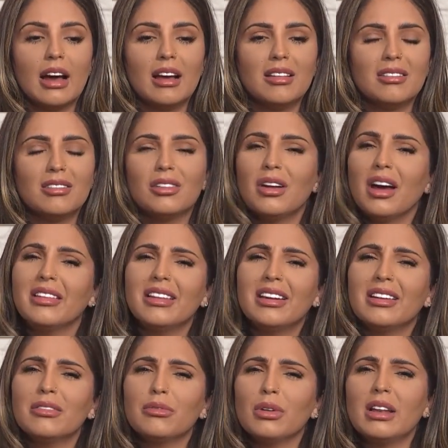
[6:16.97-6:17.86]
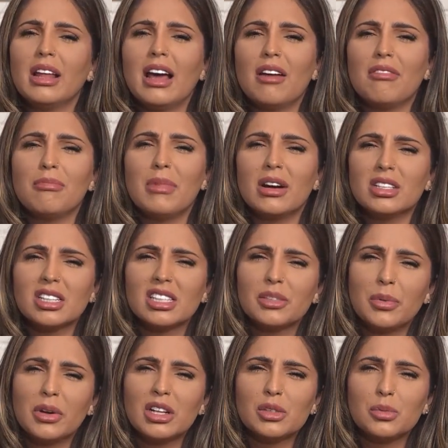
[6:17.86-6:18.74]
you know, I didn't really have much
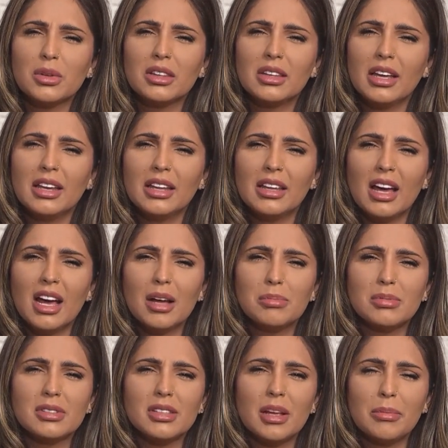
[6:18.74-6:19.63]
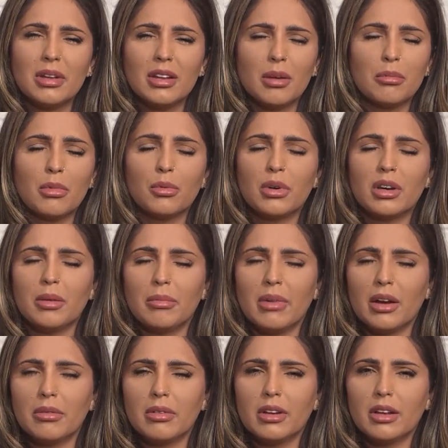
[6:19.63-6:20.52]
experience with dating apps. I mean, I'm already
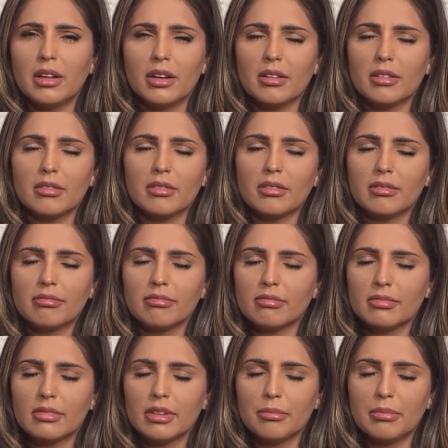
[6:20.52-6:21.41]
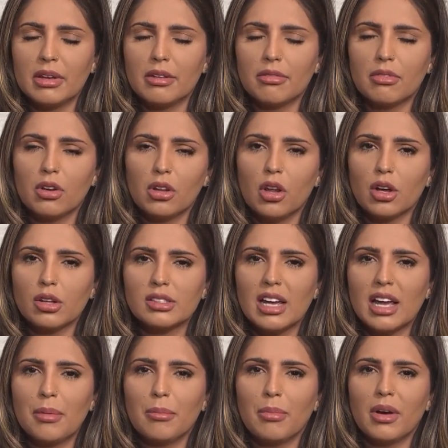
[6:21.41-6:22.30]
married and been for a long
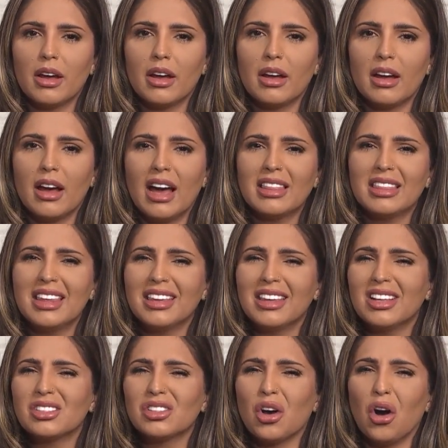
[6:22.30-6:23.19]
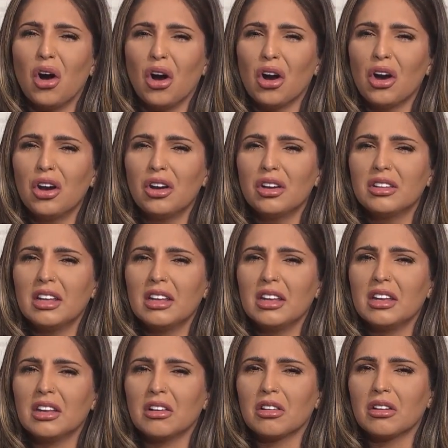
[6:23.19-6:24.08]
time, but I think it's hard
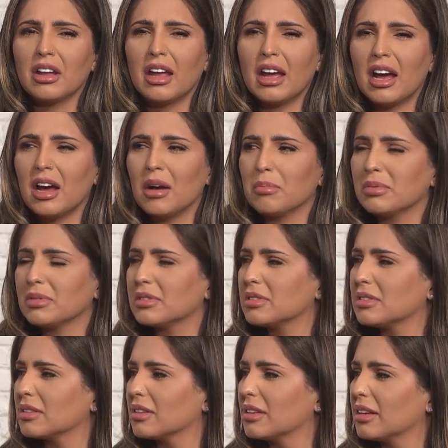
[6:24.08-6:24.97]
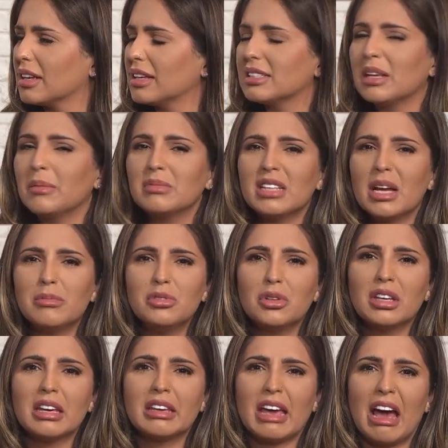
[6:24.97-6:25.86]
dating on apps because sometimes you
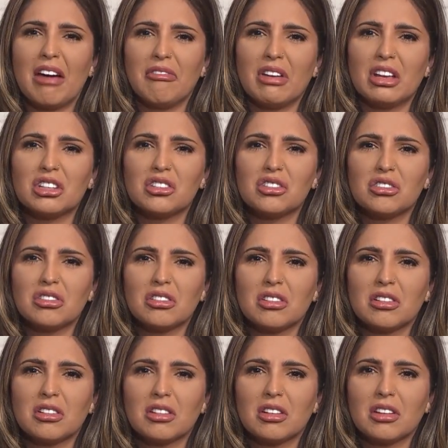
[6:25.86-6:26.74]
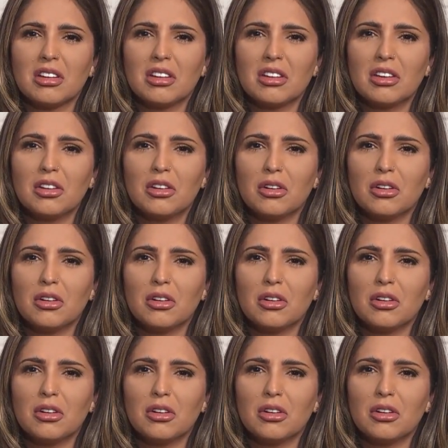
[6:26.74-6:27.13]
get catfish. You know?